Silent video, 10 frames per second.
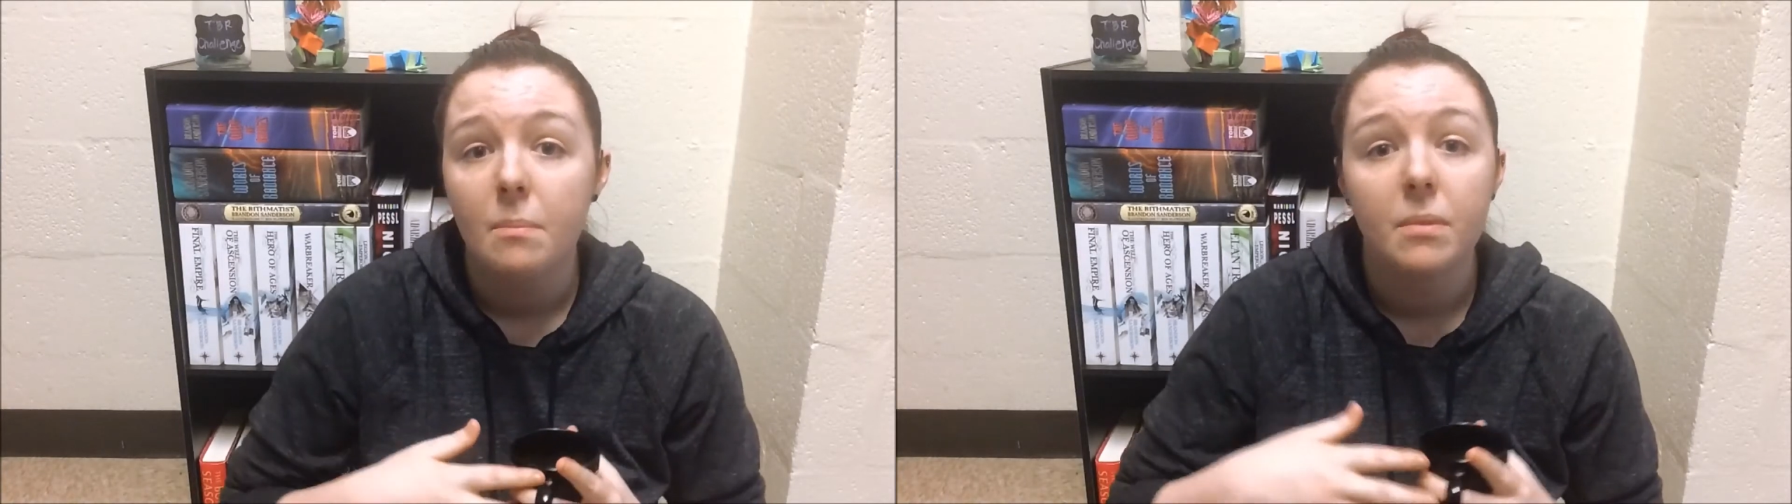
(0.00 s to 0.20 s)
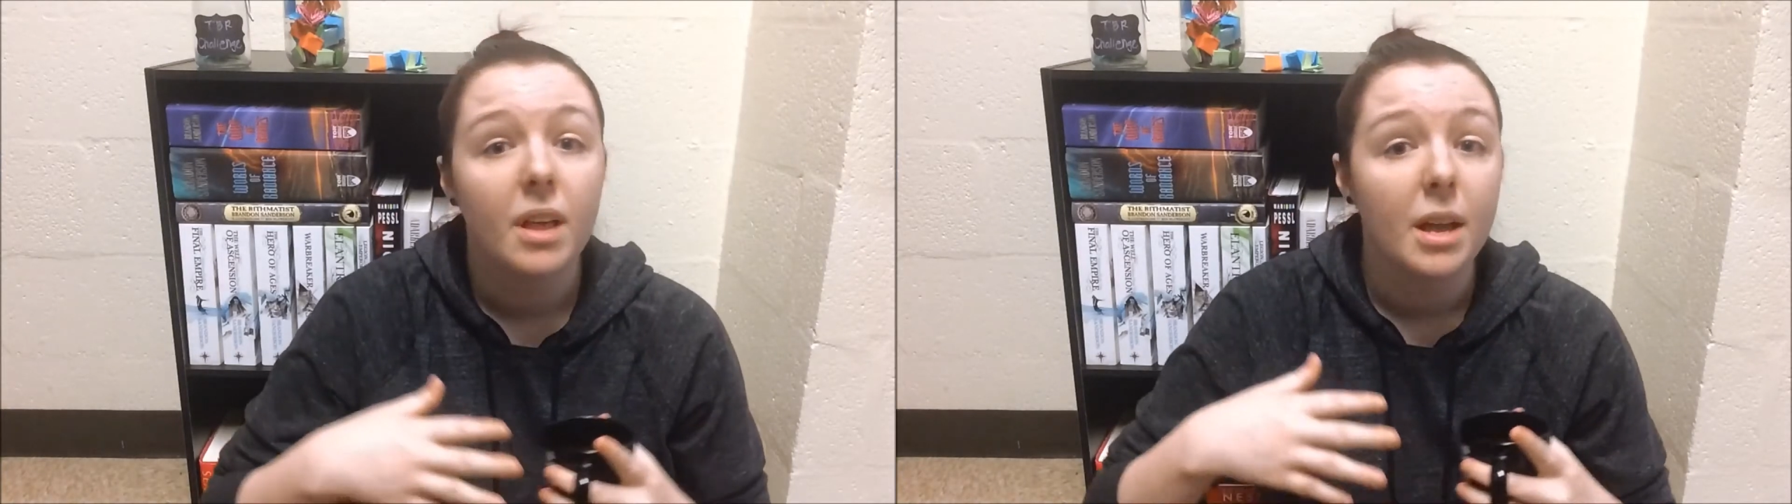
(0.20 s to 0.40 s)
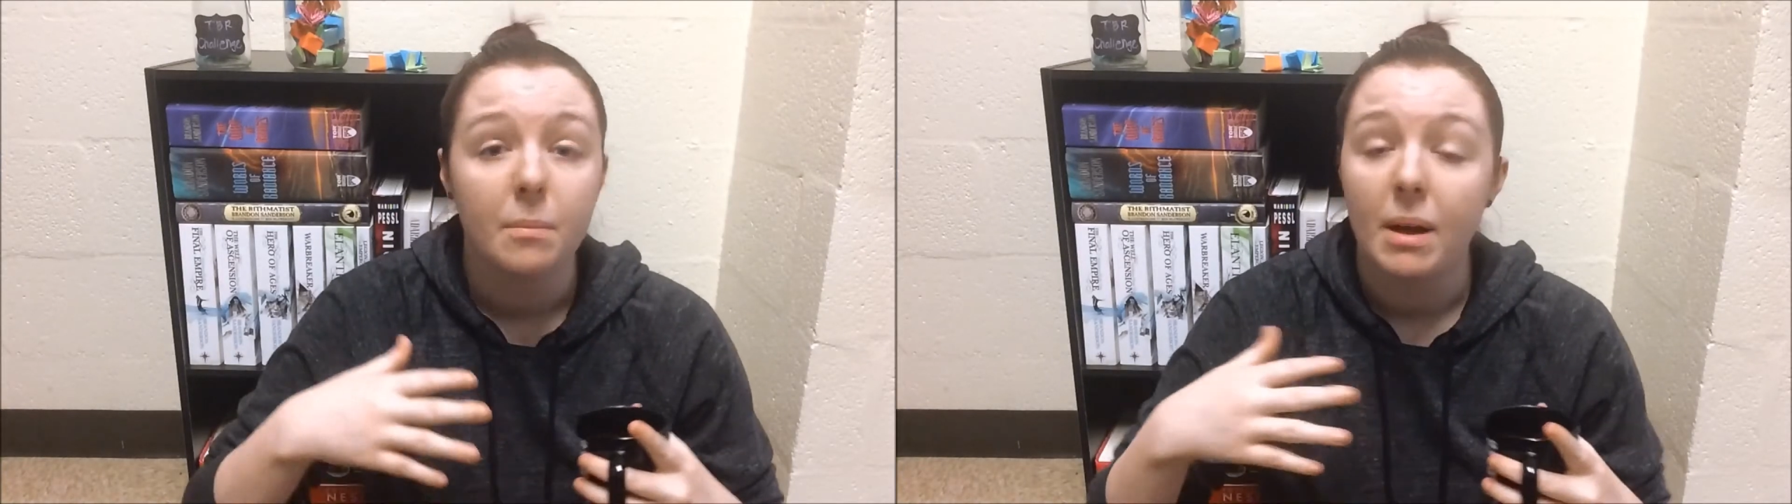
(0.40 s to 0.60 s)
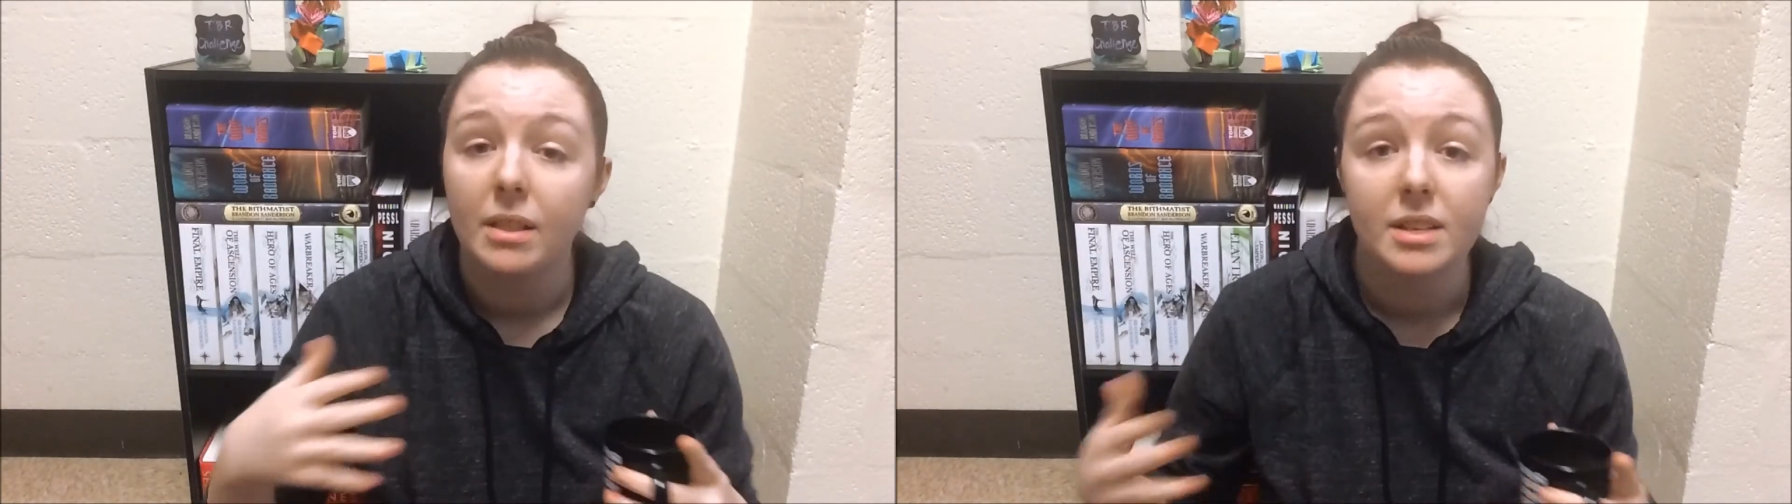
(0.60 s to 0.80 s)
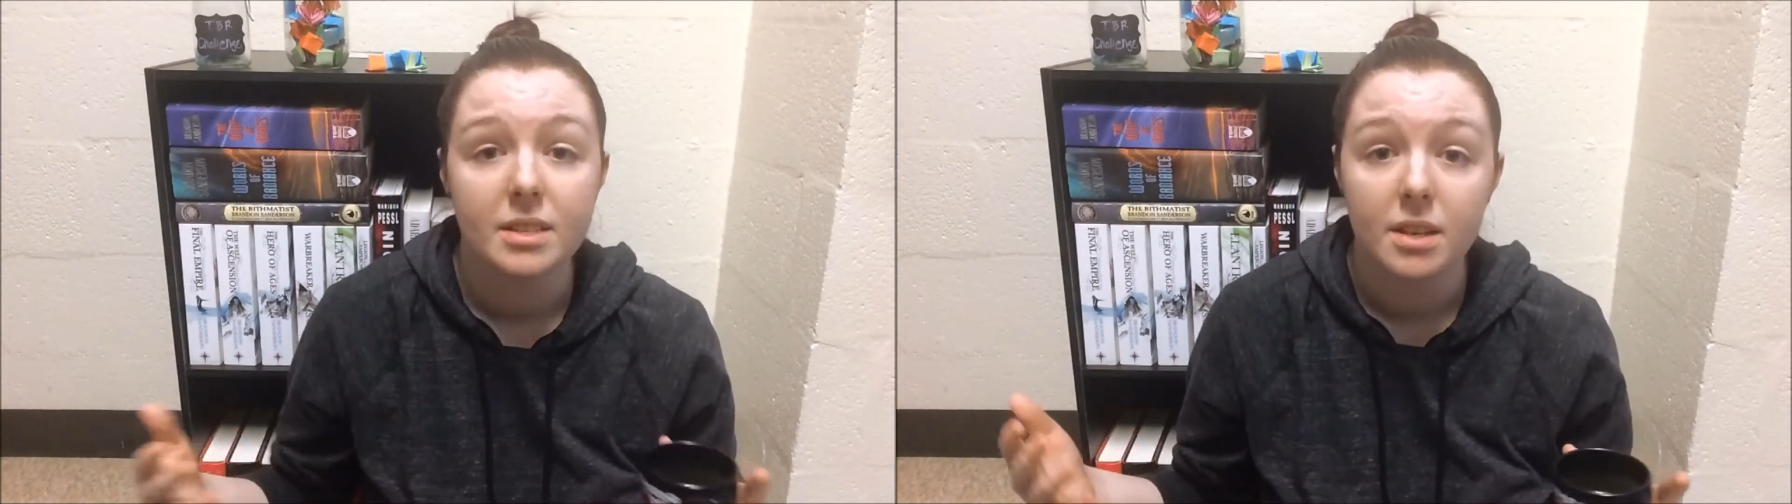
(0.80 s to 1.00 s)
like my
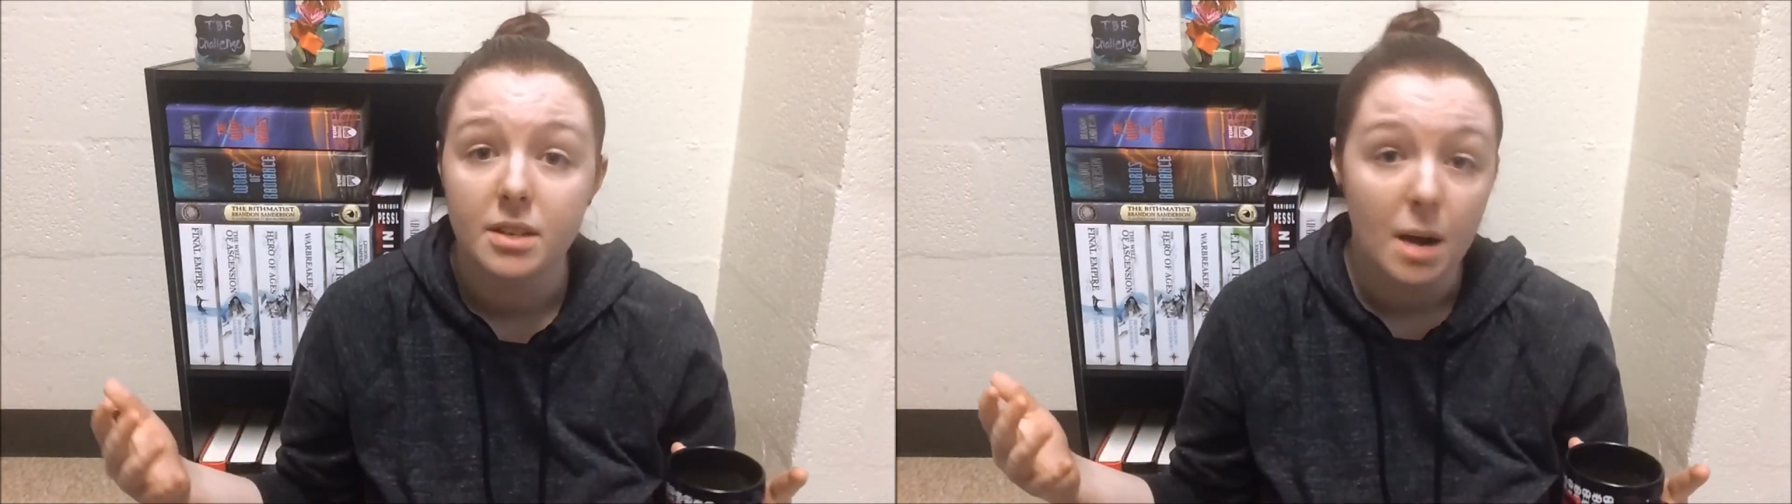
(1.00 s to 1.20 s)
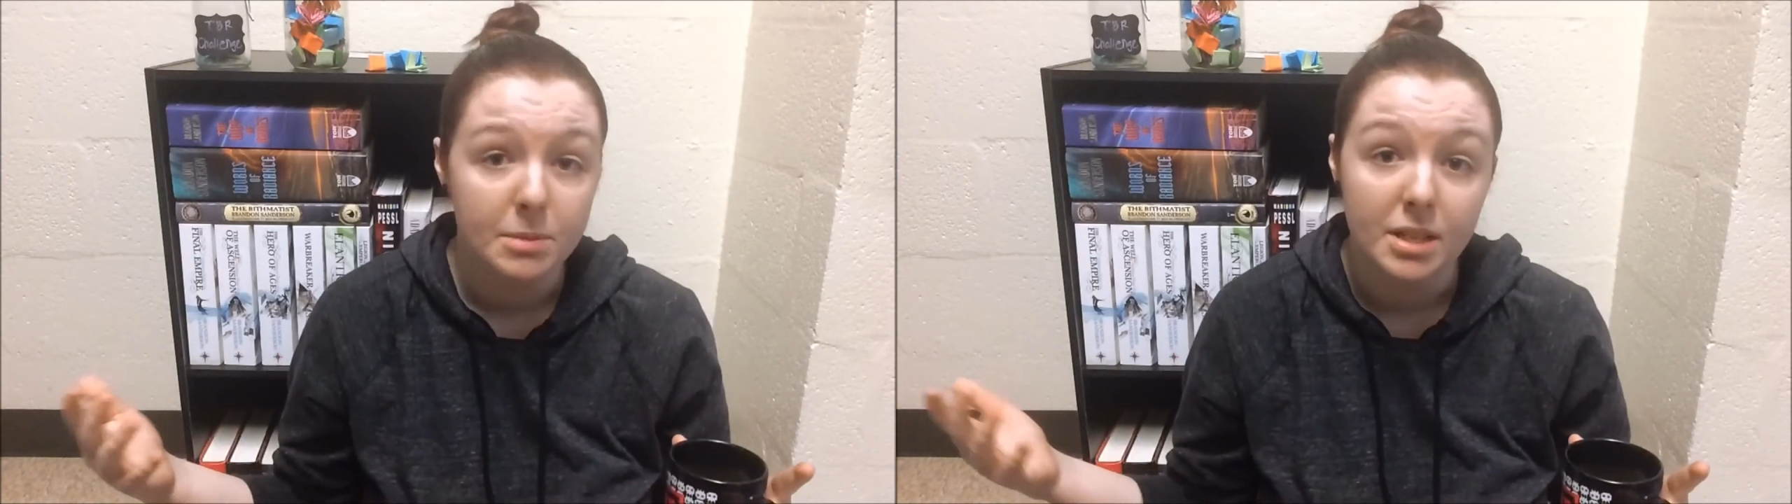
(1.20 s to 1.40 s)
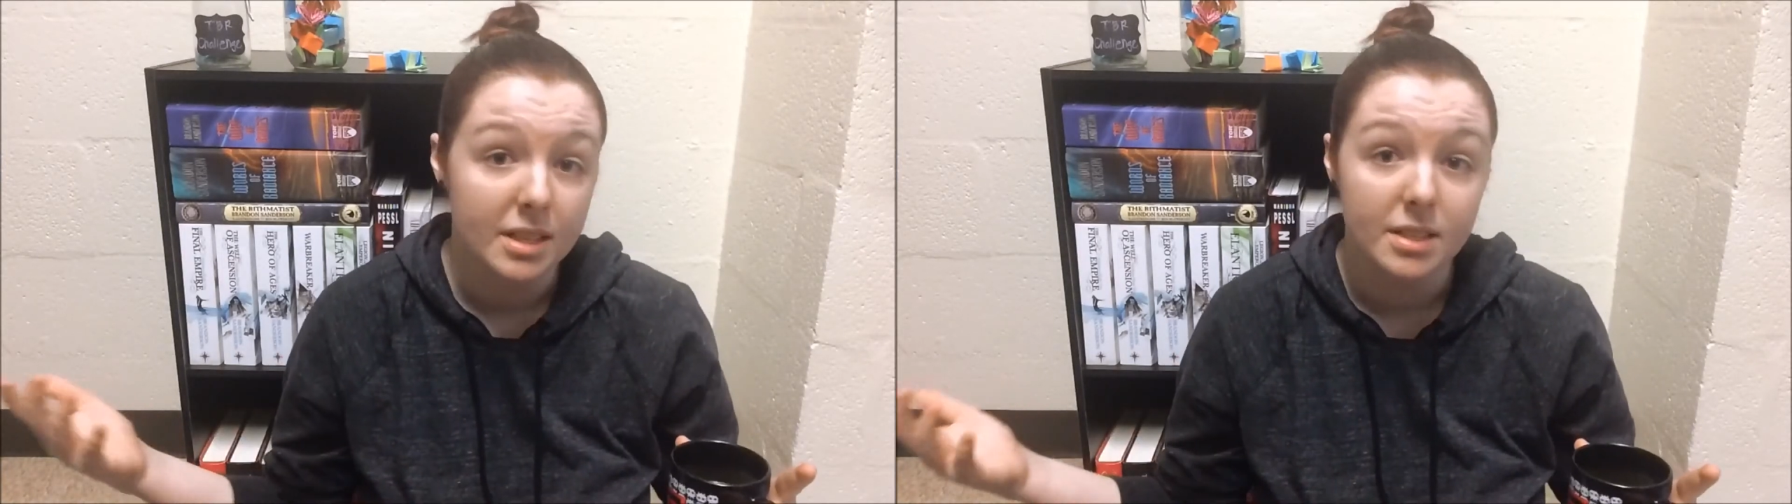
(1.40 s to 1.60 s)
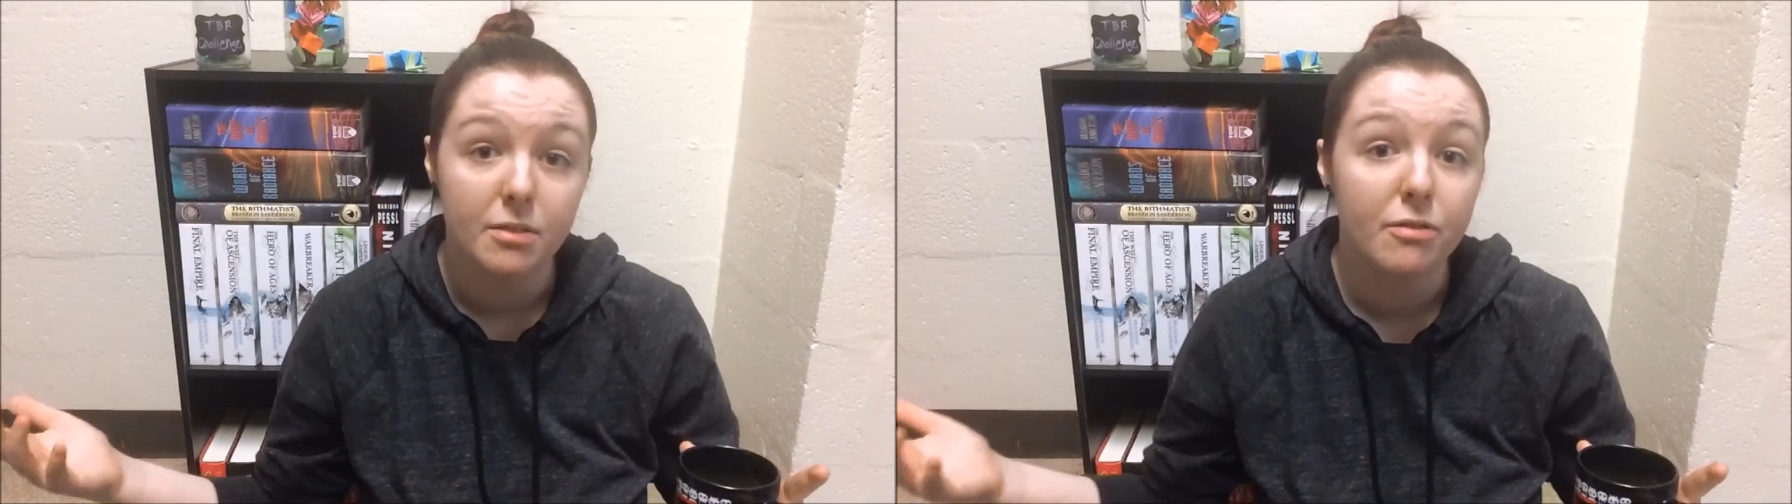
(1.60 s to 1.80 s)
list, top 10 list of